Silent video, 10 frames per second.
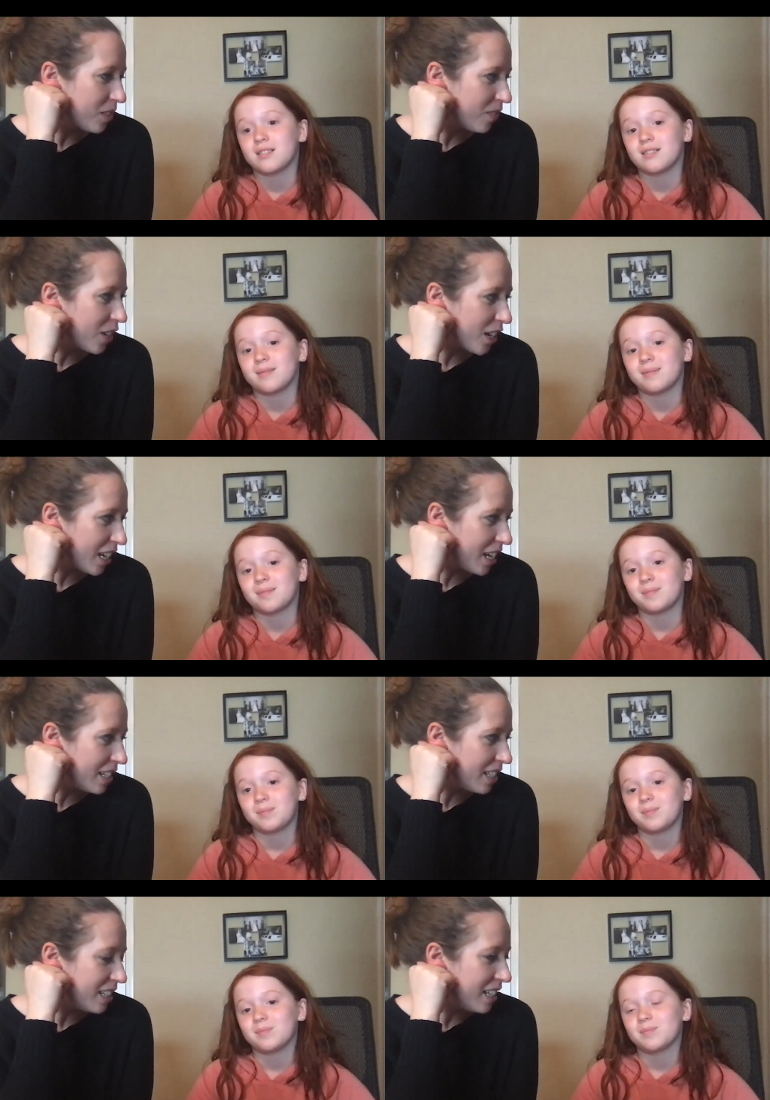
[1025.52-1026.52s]
Speaker 1: Very
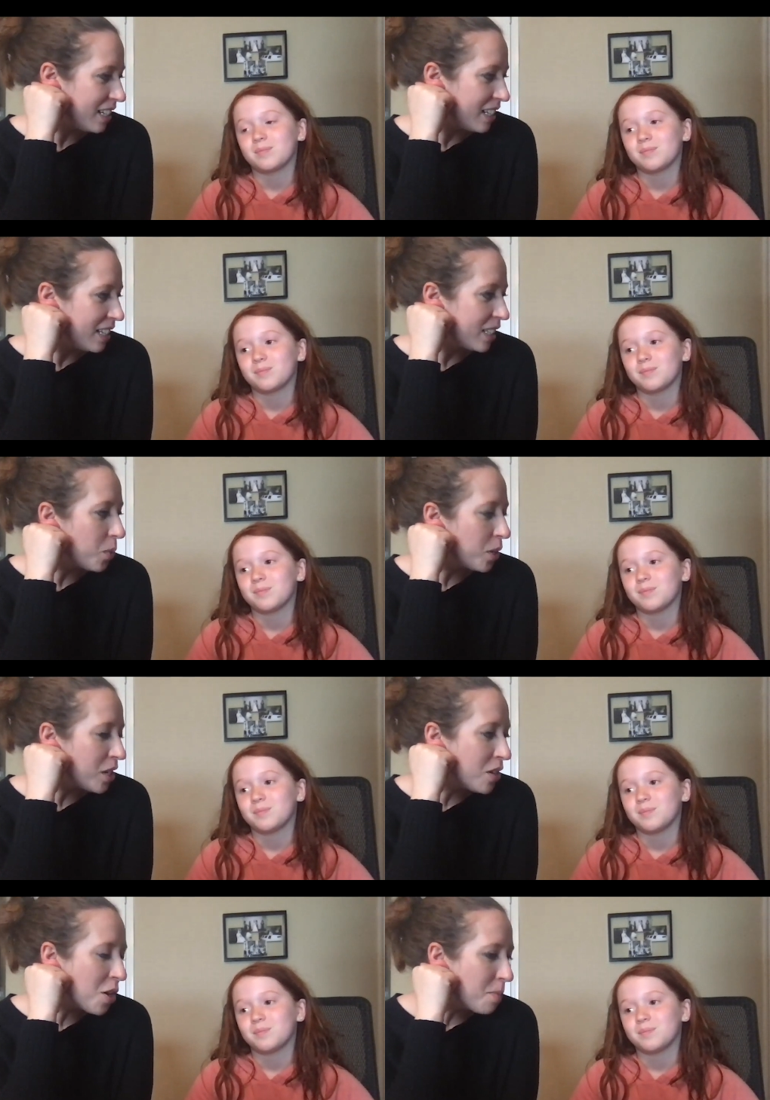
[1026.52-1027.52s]
good. So what do
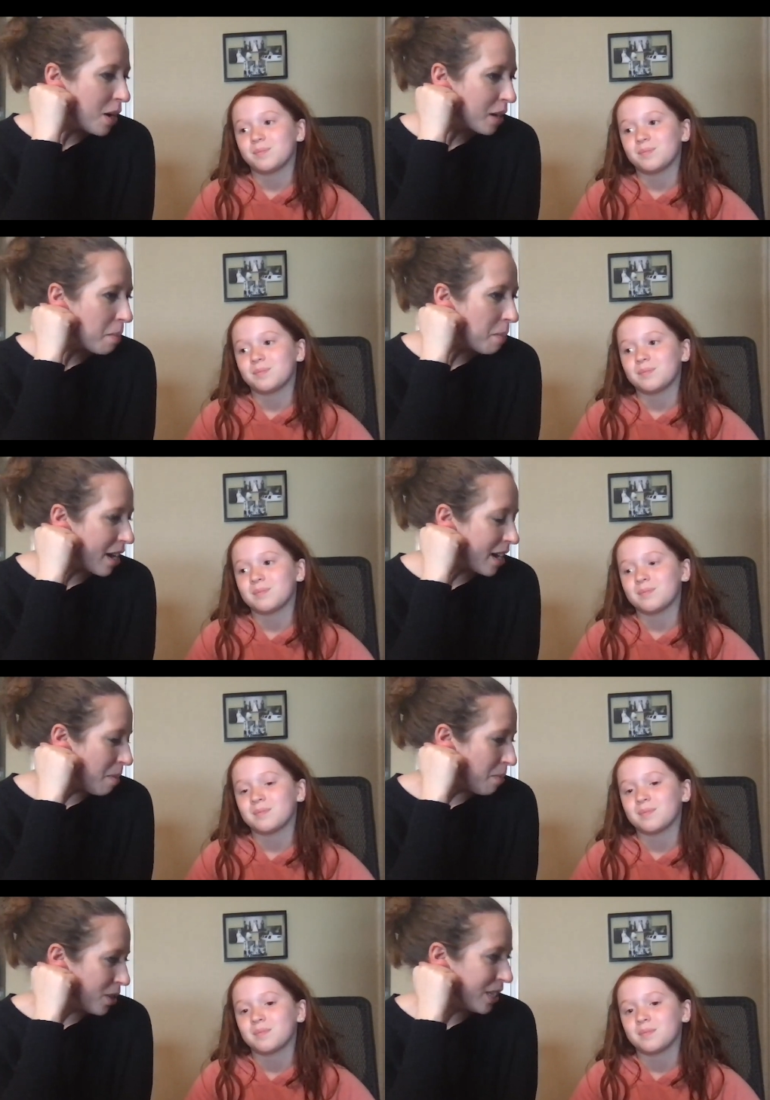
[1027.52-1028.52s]
you know about comparing
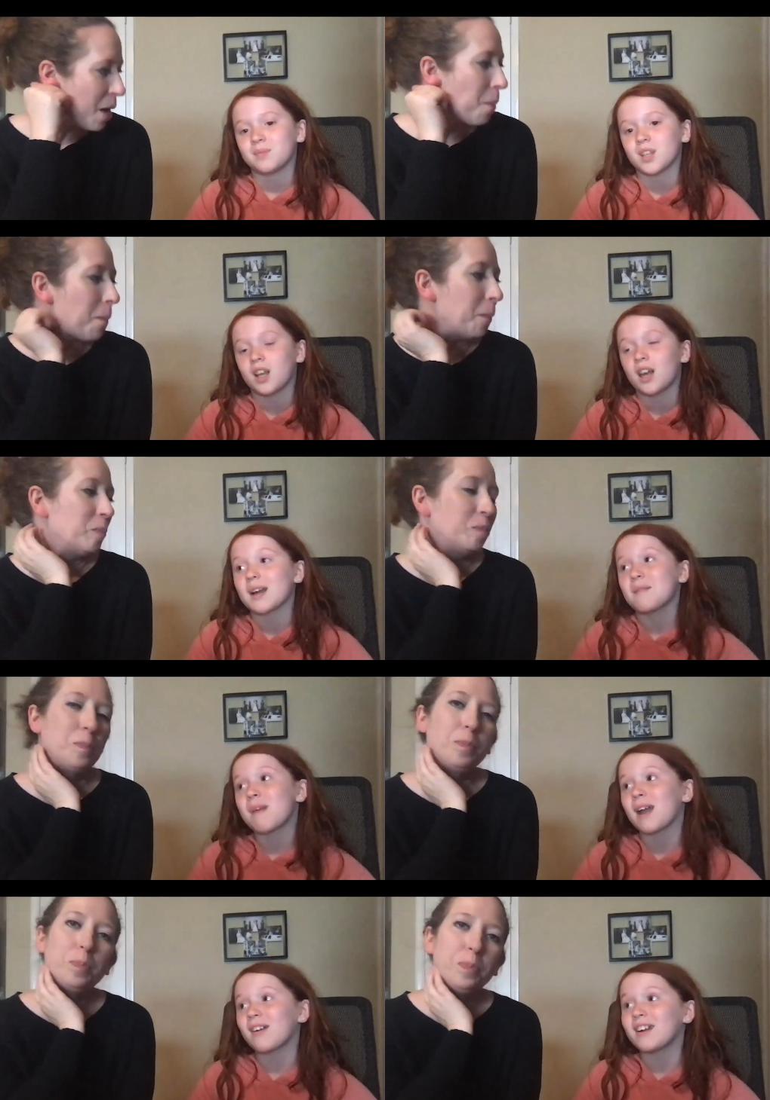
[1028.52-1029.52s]
numbers now?
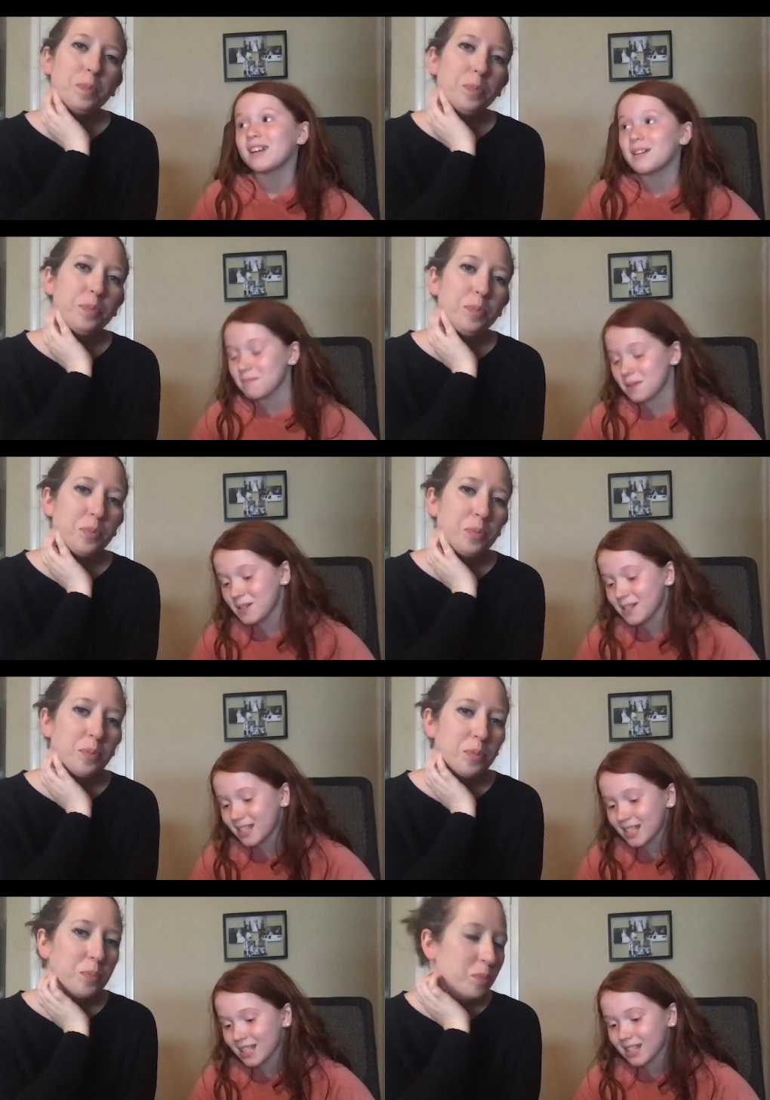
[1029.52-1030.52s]
Comparing
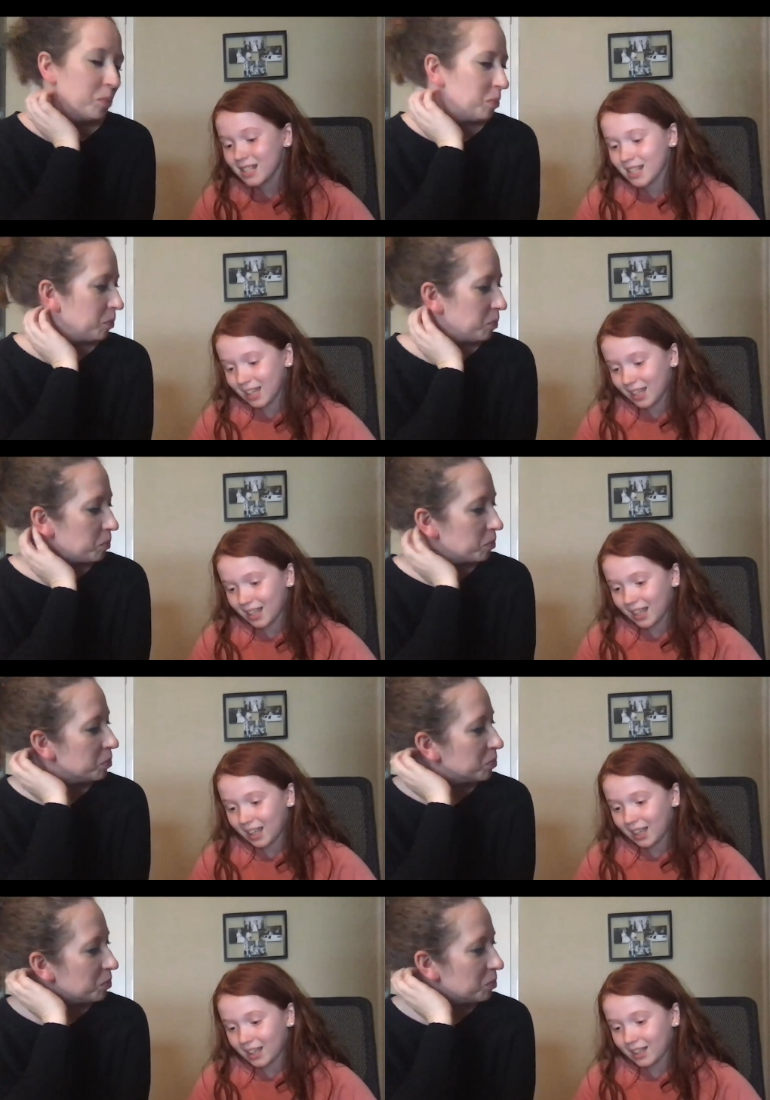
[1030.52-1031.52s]
numbers,
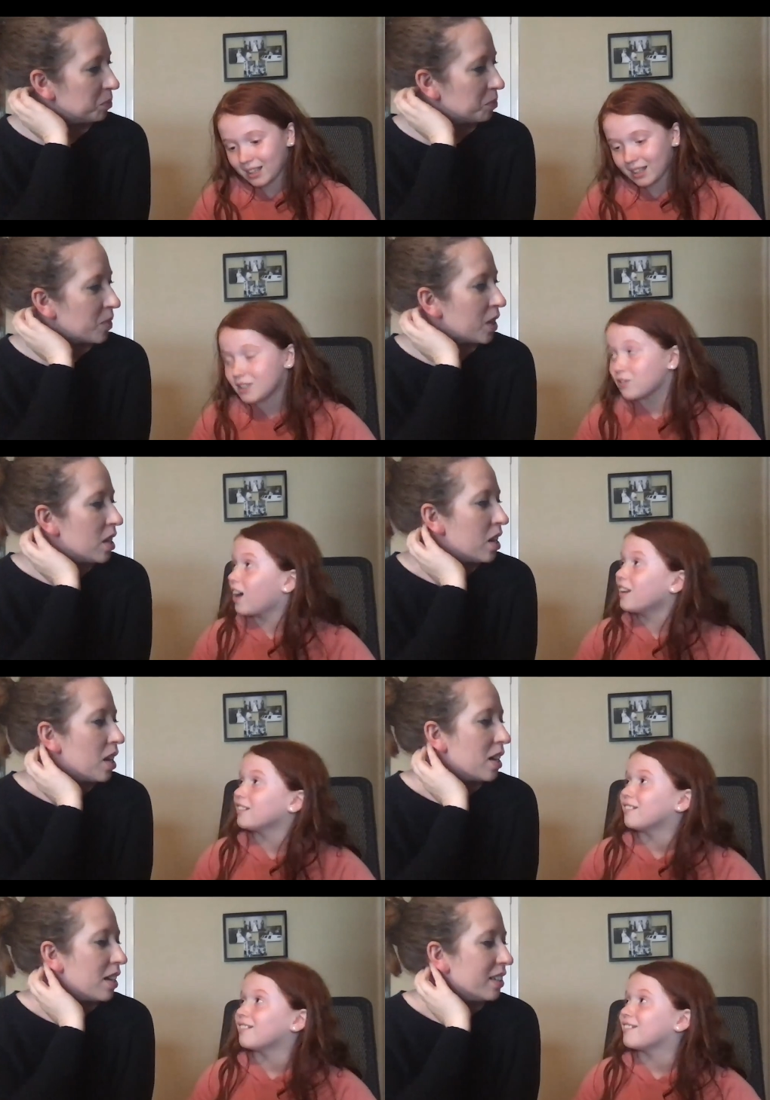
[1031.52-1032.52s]
it's
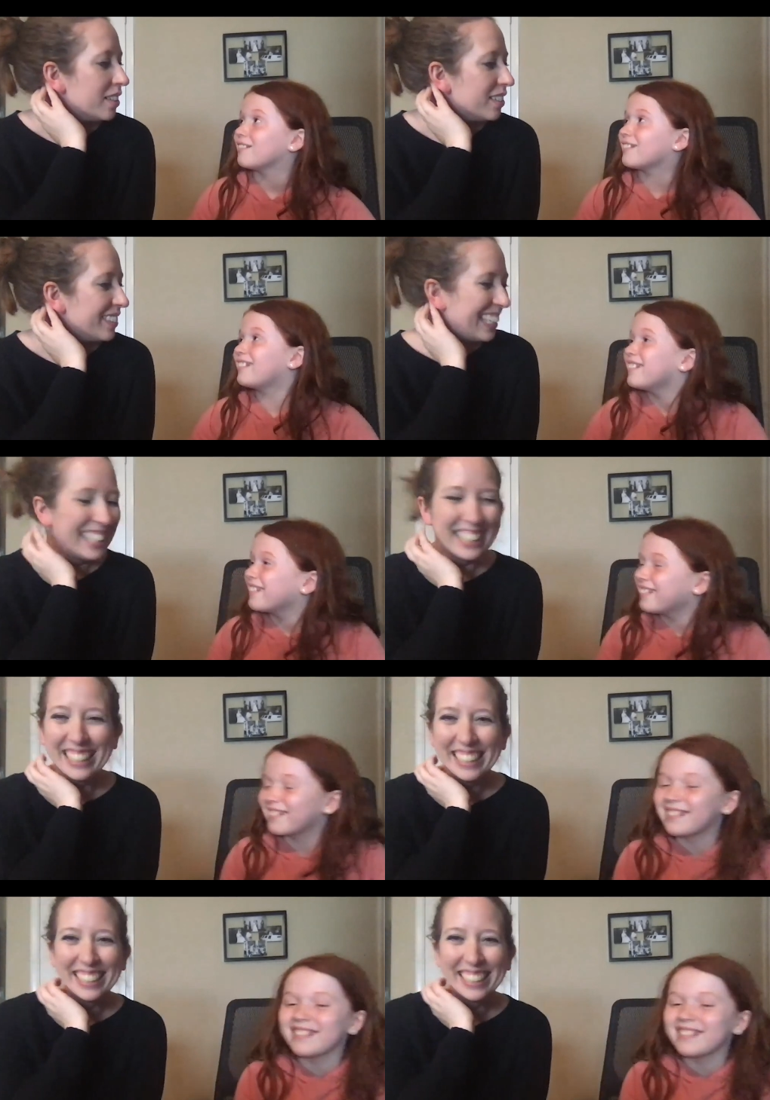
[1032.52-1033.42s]
fun.